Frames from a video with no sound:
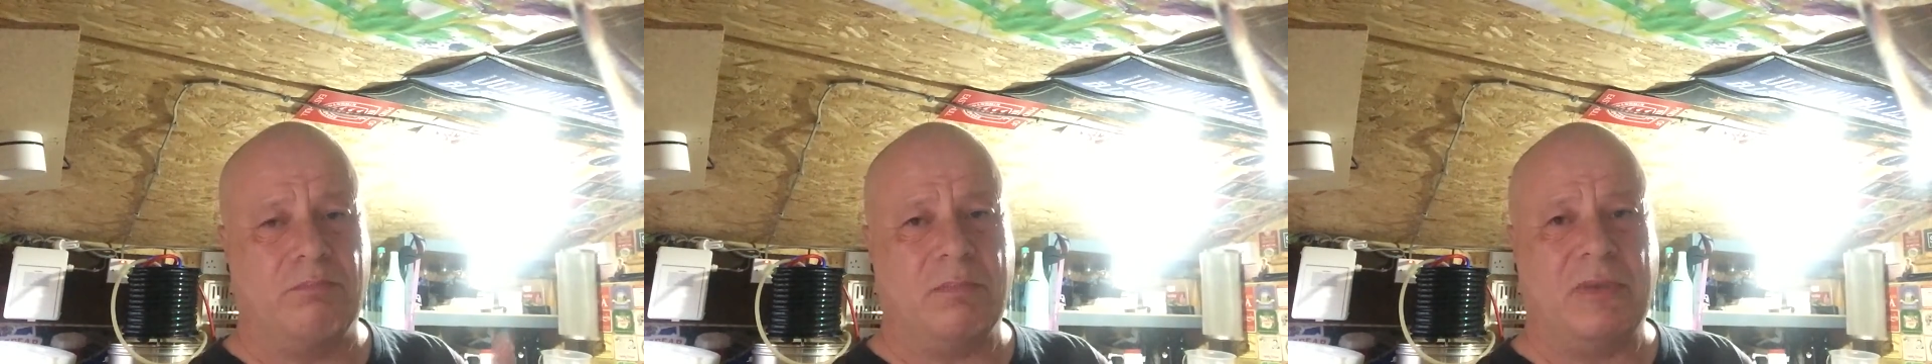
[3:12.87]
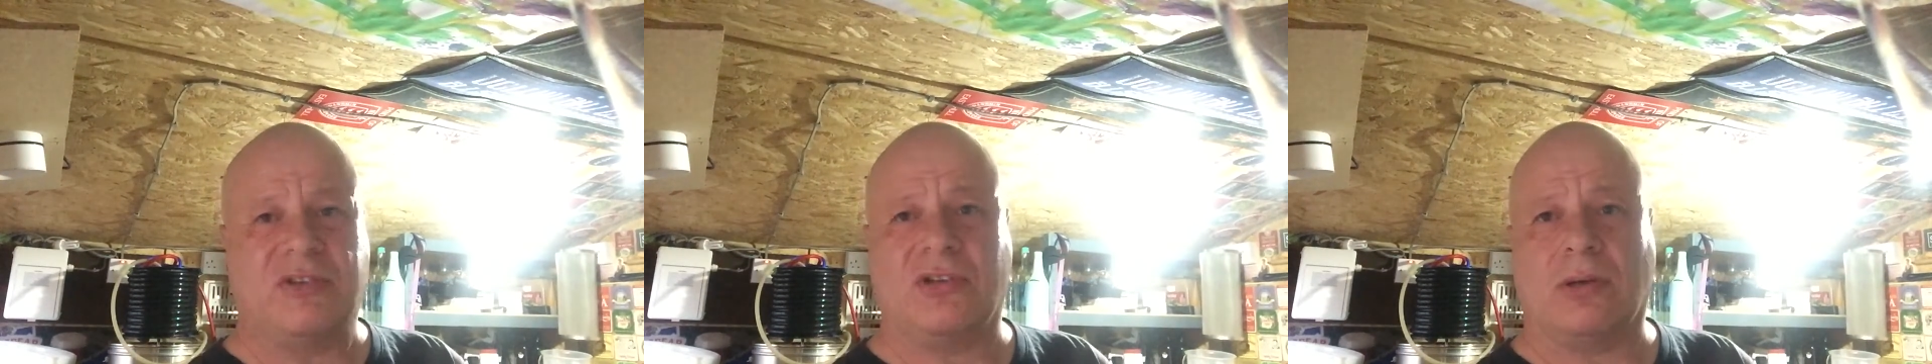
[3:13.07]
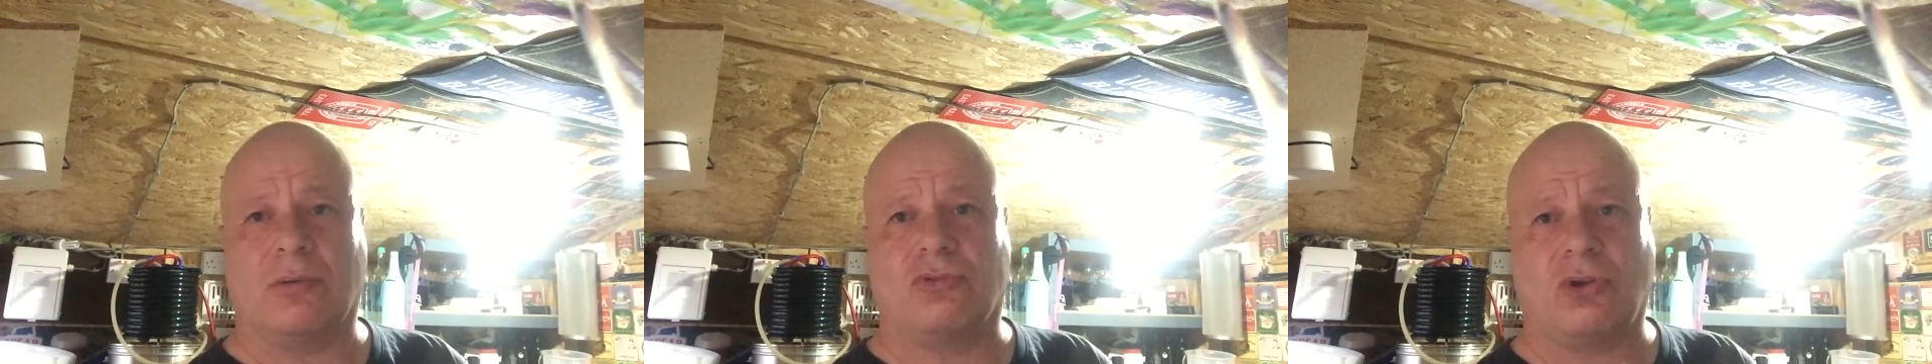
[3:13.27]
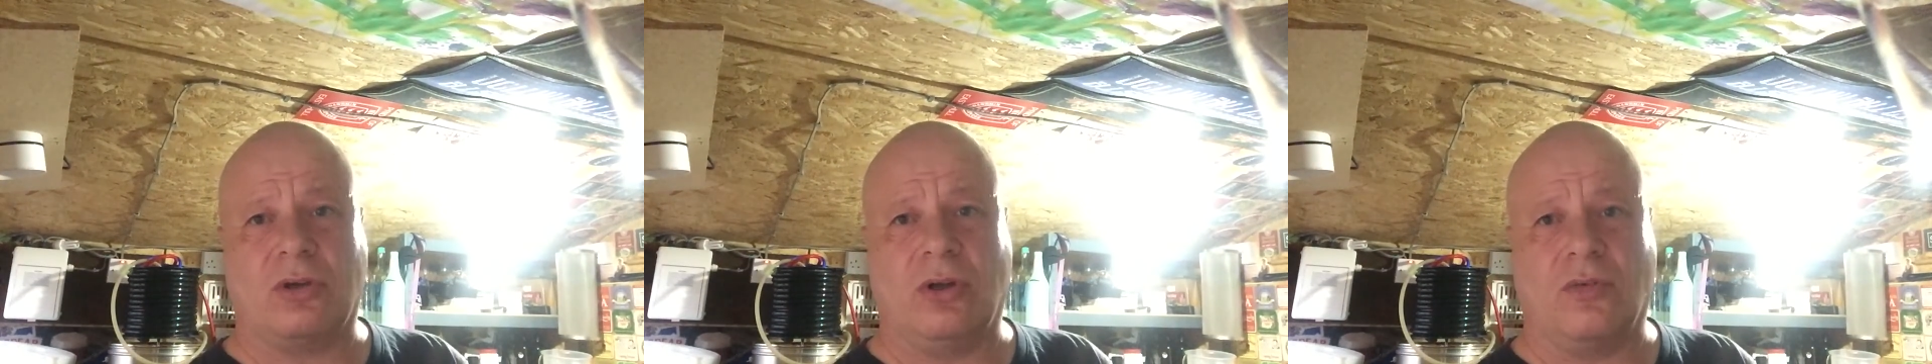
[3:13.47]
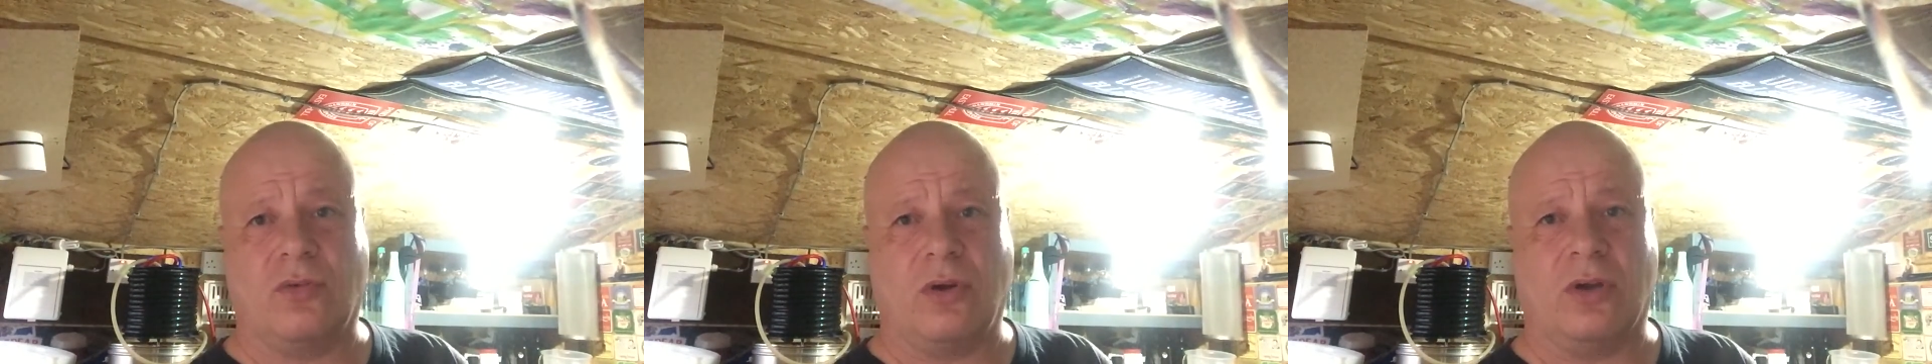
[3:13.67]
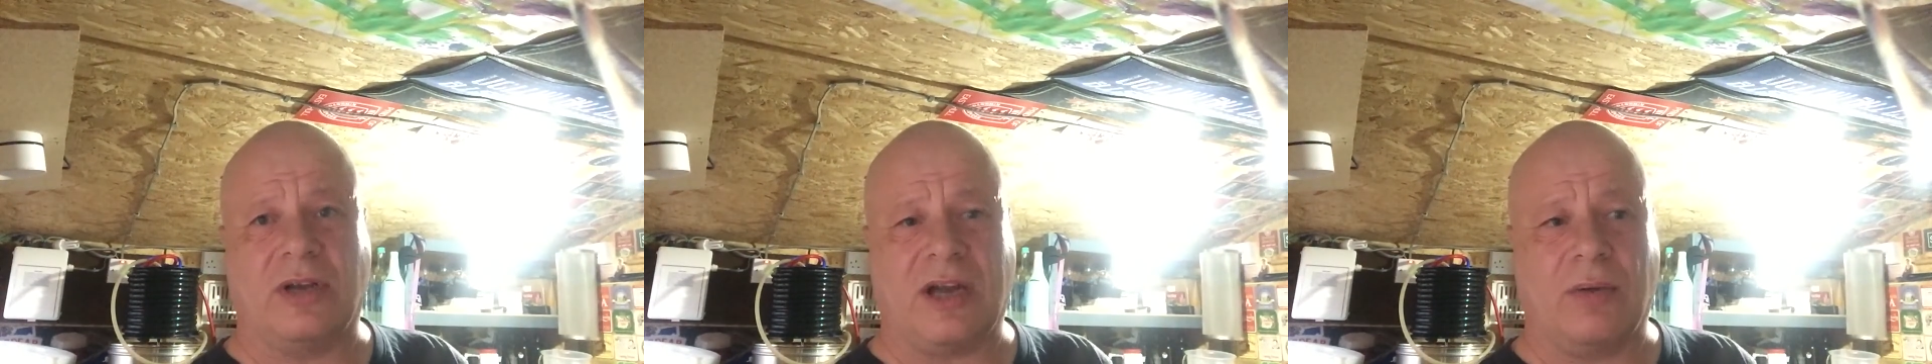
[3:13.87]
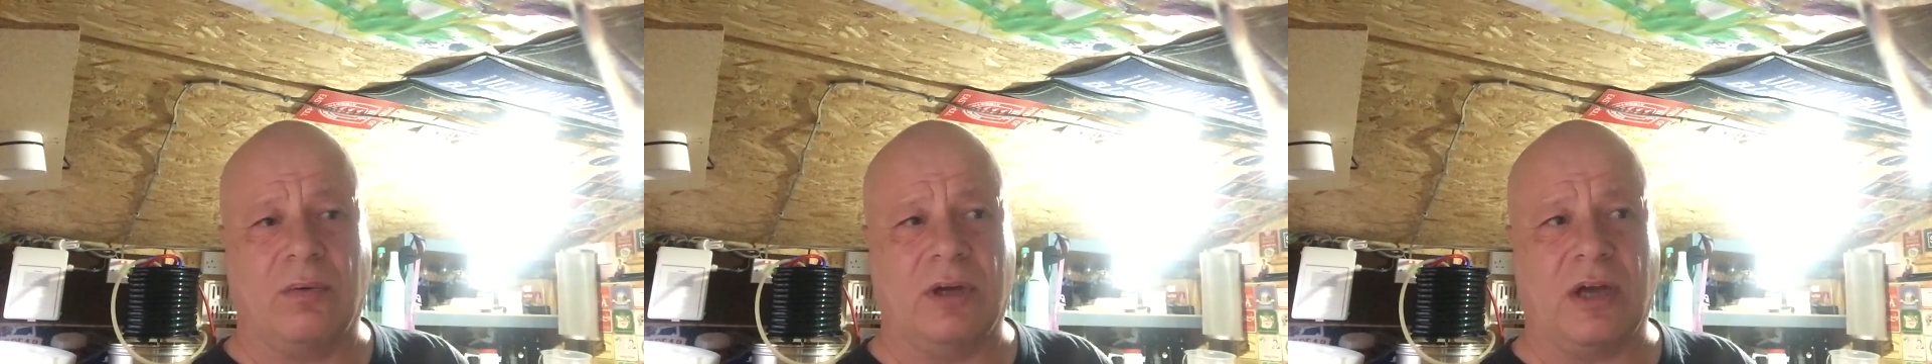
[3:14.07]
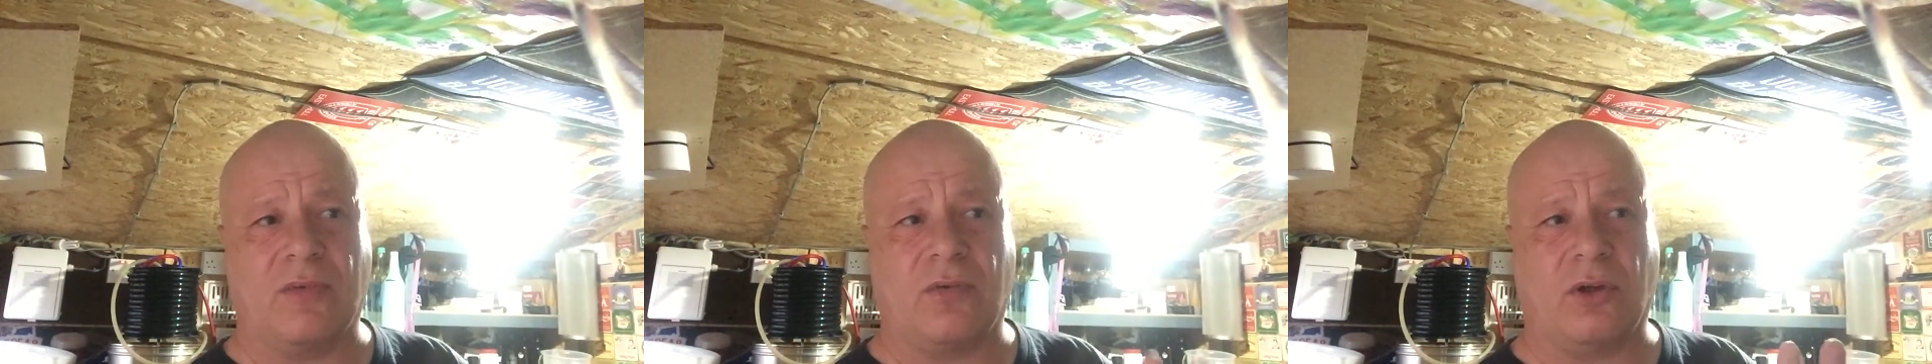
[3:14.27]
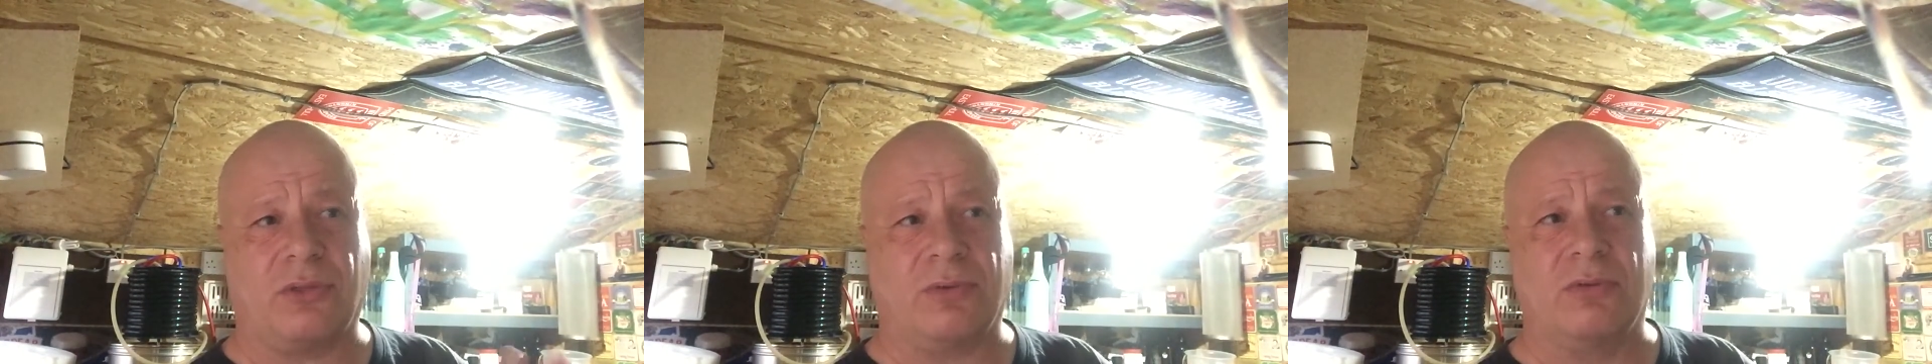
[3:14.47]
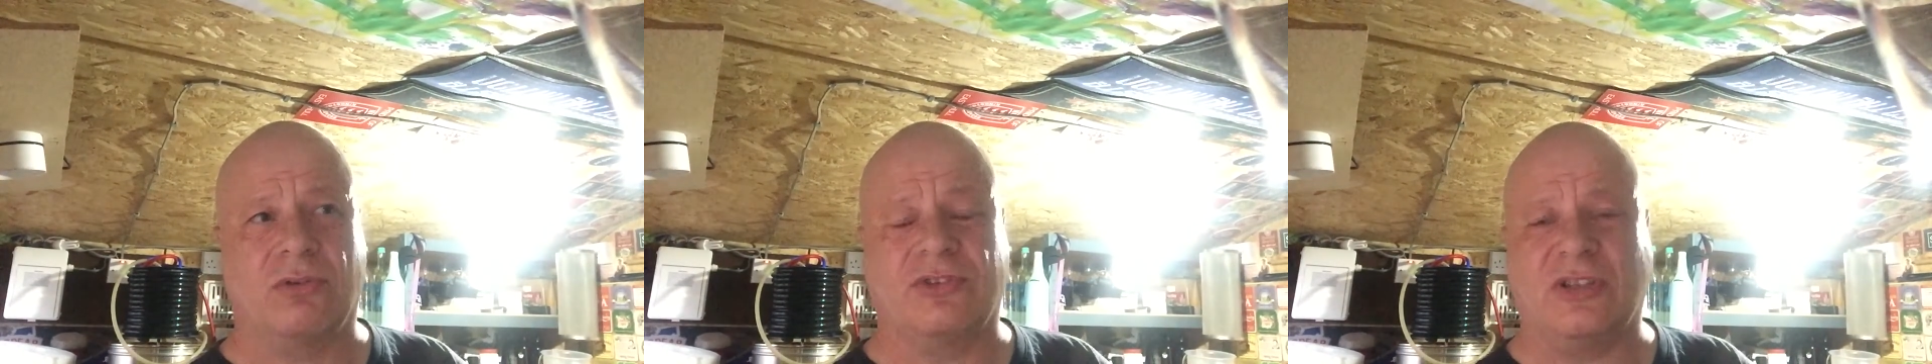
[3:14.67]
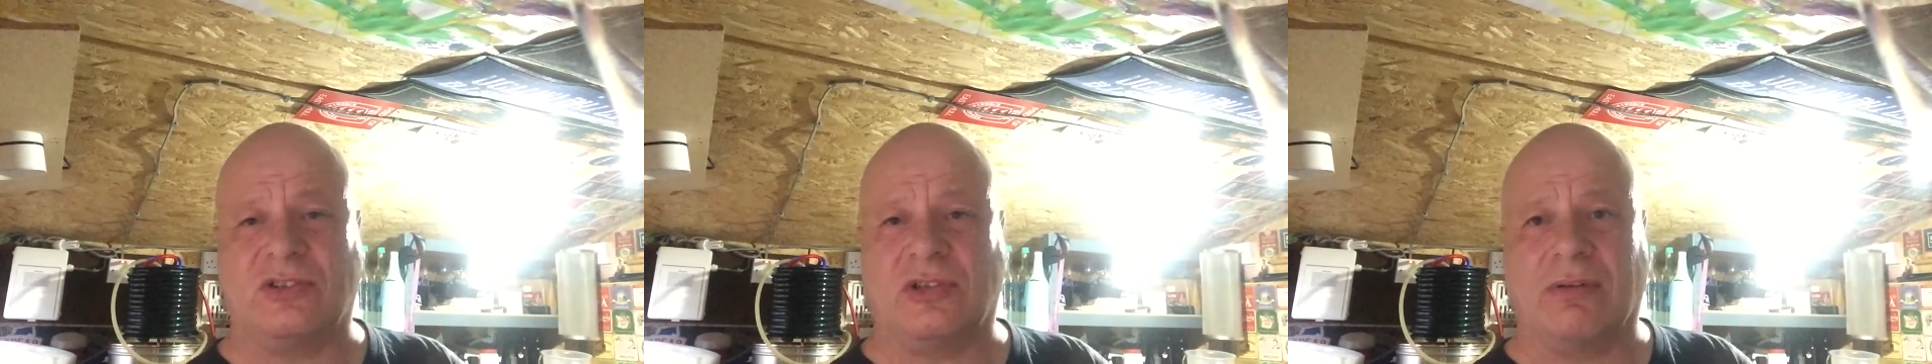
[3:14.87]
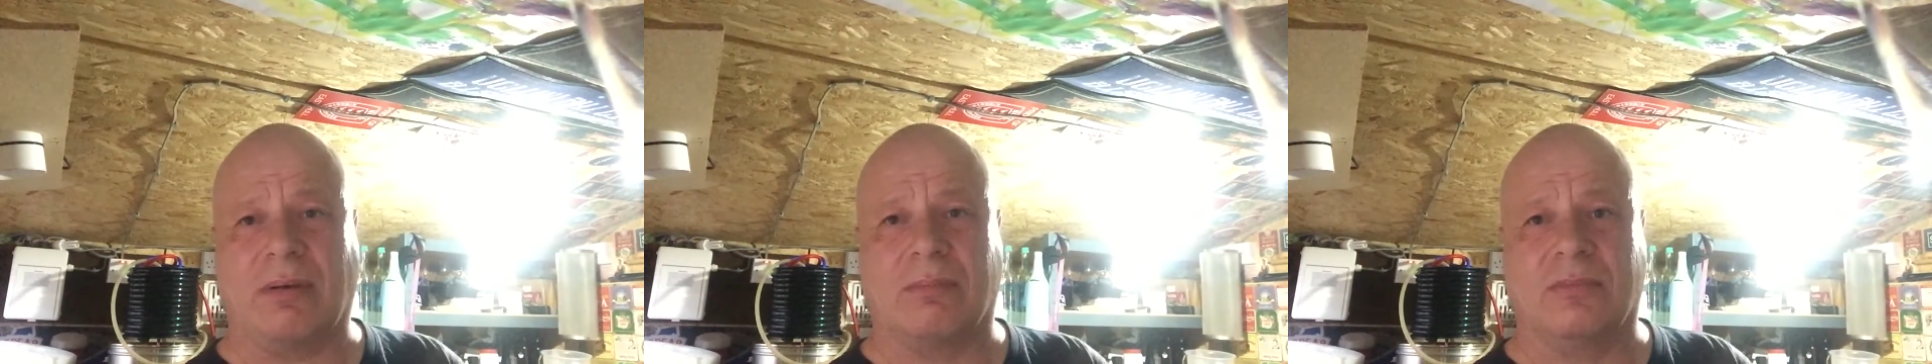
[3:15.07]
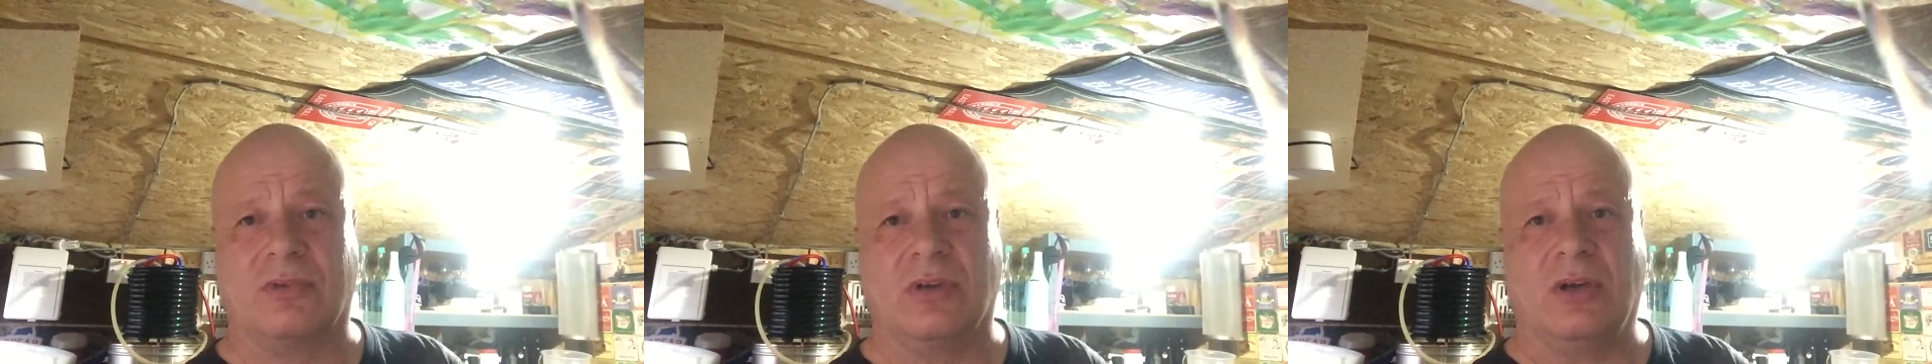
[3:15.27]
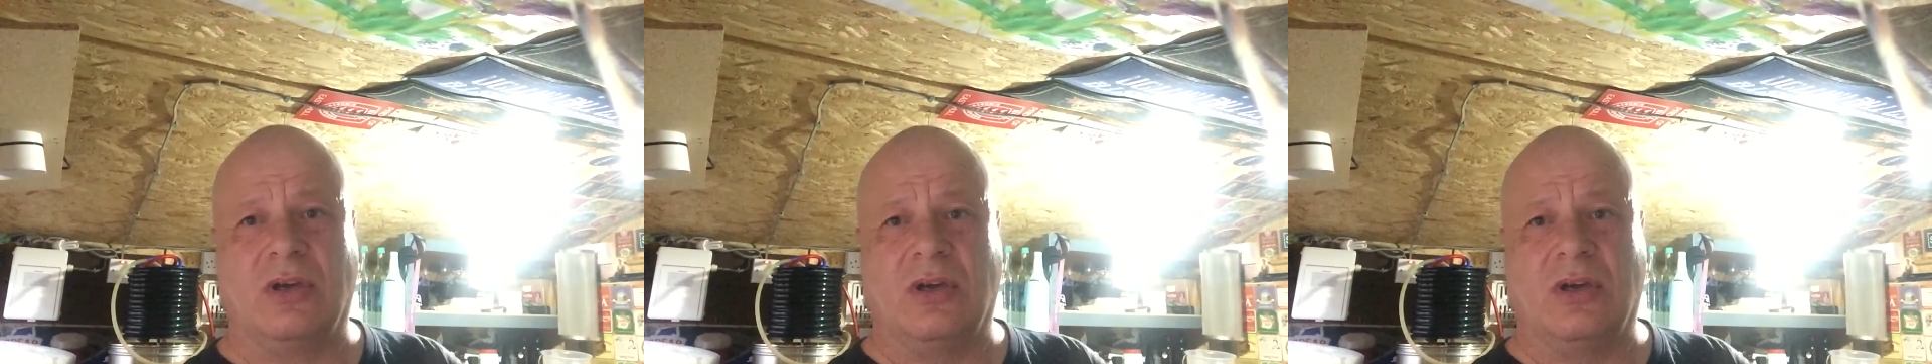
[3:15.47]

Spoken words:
Measured out the chocolate I've got now, I've got 360 grams.